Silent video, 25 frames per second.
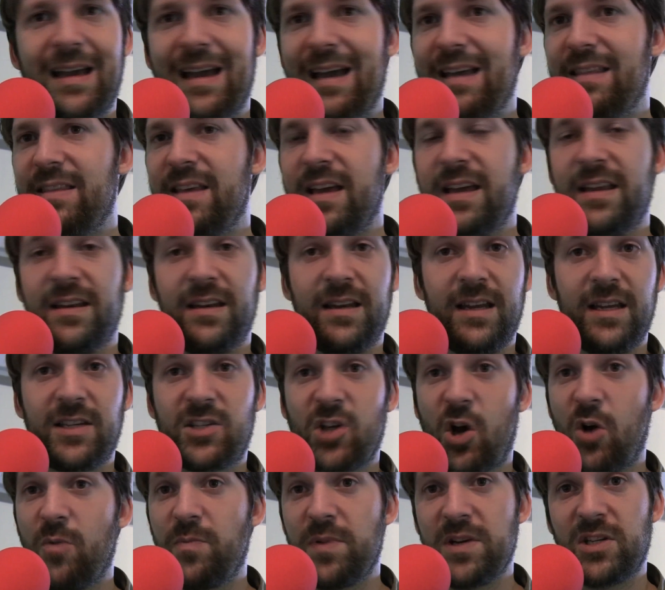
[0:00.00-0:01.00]
and then
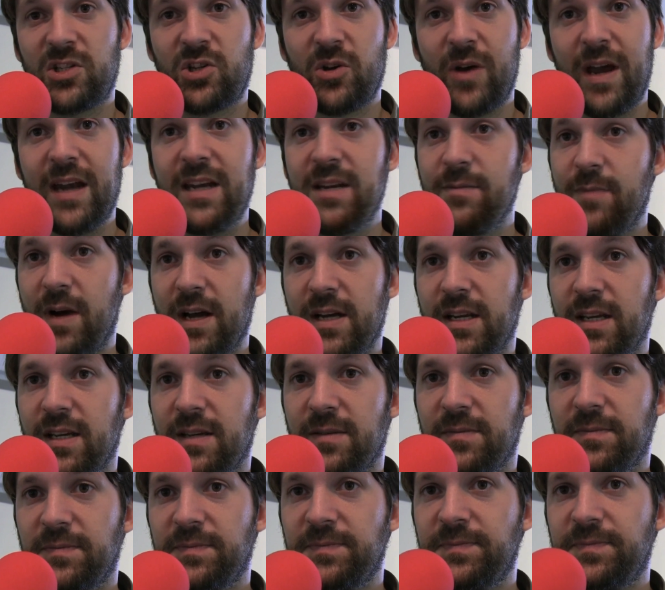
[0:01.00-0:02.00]
it's open to anybody.